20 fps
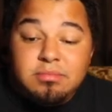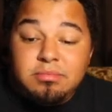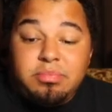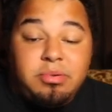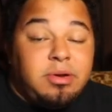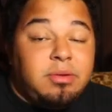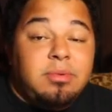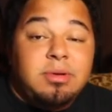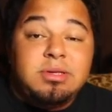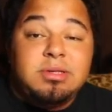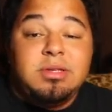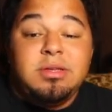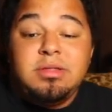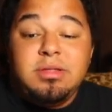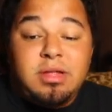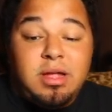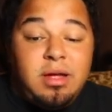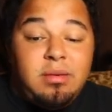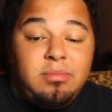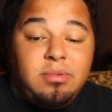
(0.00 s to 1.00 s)
pretty much till
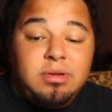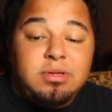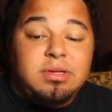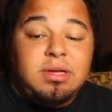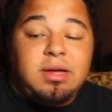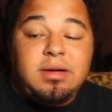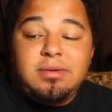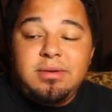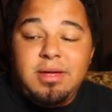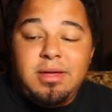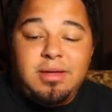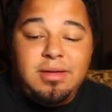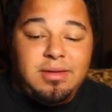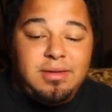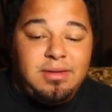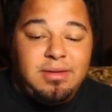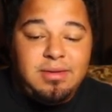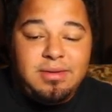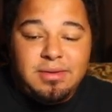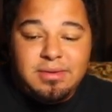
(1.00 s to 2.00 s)
the time runs
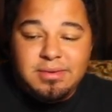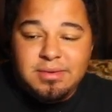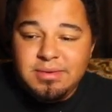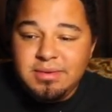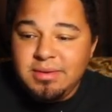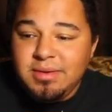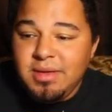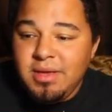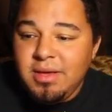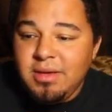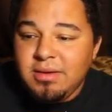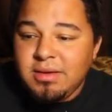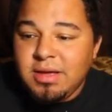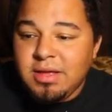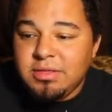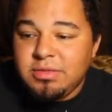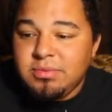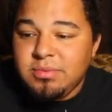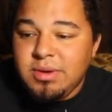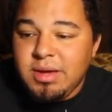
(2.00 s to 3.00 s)
out.
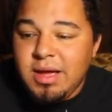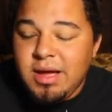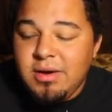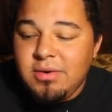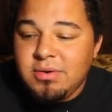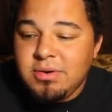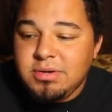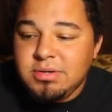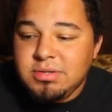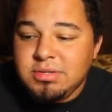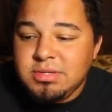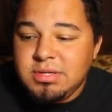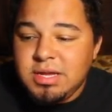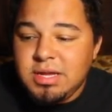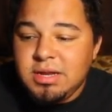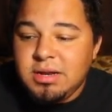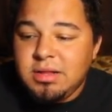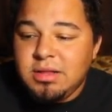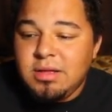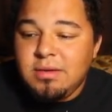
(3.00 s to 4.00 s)
Got three hours.
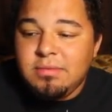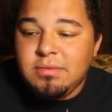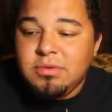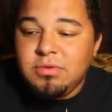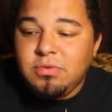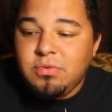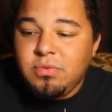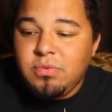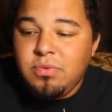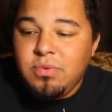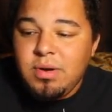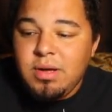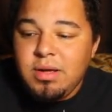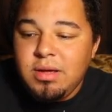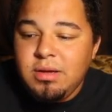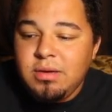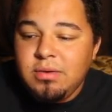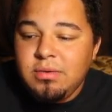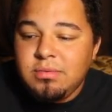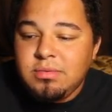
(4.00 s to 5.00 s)
Ten eleven
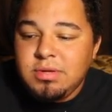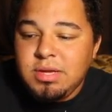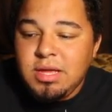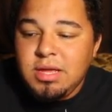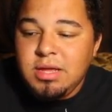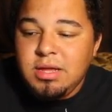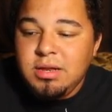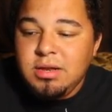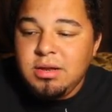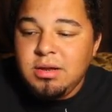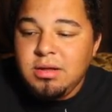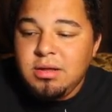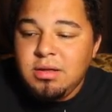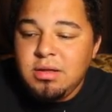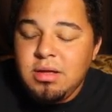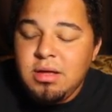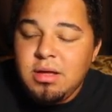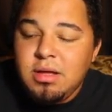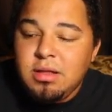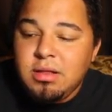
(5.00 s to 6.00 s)
twelve ten
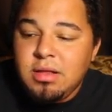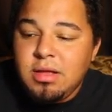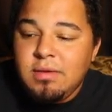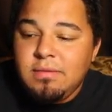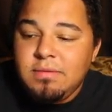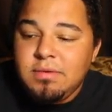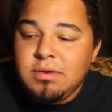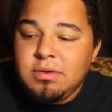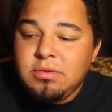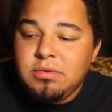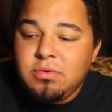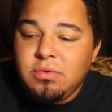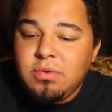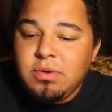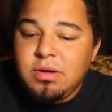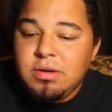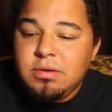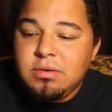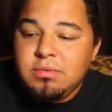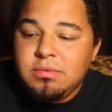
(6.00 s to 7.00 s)
eleven
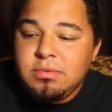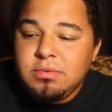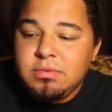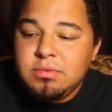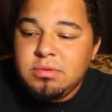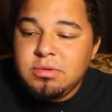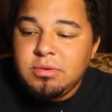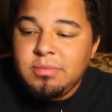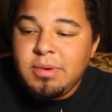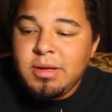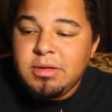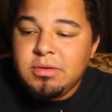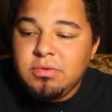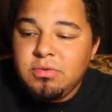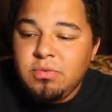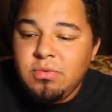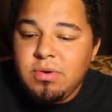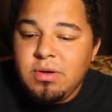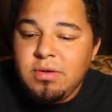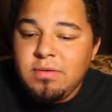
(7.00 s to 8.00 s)
twelve. So about
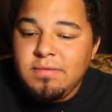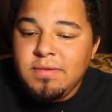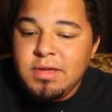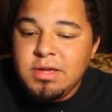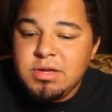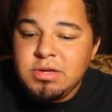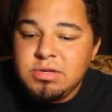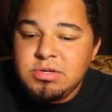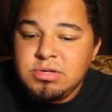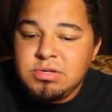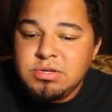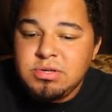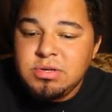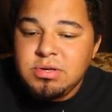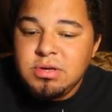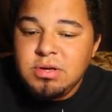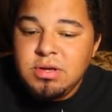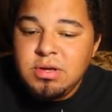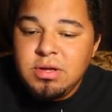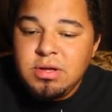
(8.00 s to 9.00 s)
twelve-ish,
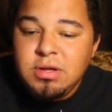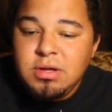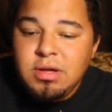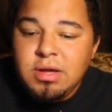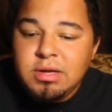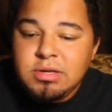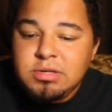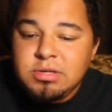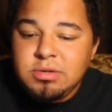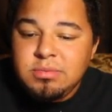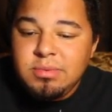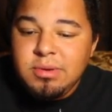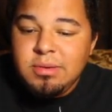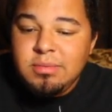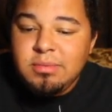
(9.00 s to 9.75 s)
I should be